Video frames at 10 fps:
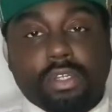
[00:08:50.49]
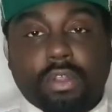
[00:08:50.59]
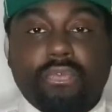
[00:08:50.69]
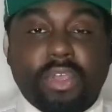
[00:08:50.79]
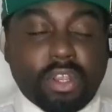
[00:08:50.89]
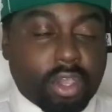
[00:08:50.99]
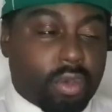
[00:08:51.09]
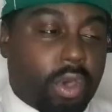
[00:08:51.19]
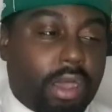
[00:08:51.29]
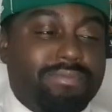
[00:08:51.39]
the
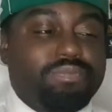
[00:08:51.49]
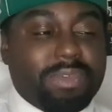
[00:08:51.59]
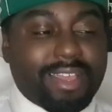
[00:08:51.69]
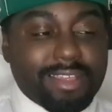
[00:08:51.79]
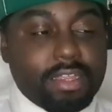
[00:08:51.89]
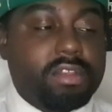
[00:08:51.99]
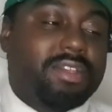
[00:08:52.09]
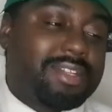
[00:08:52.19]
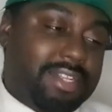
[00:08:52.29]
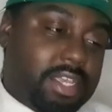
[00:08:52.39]
video,
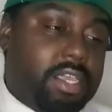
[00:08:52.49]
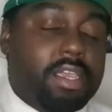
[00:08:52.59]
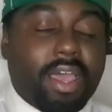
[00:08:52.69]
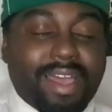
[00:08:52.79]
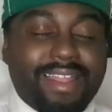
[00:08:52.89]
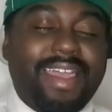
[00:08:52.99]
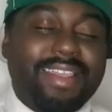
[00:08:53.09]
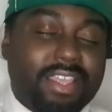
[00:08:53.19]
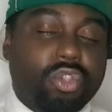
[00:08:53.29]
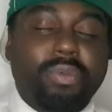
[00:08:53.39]
I
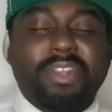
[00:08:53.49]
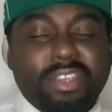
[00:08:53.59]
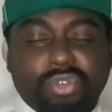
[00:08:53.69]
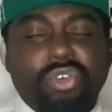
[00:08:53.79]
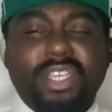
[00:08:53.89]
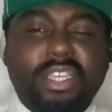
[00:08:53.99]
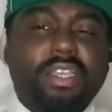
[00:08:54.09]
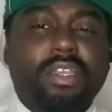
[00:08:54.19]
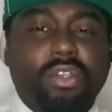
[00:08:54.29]
like it to a degree.